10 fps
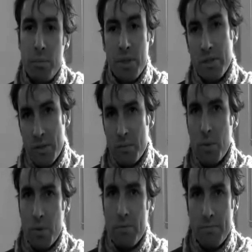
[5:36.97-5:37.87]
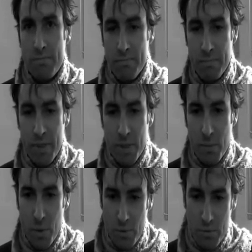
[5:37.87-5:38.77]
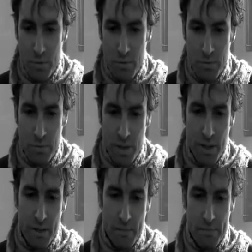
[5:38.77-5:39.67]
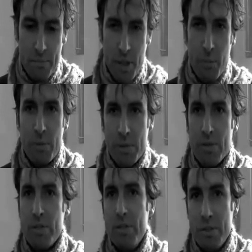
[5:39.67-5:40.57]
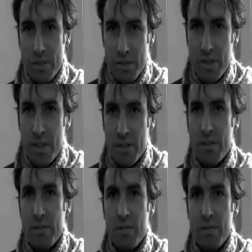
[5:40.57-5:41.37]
because it's a more finite populace, and you can see it,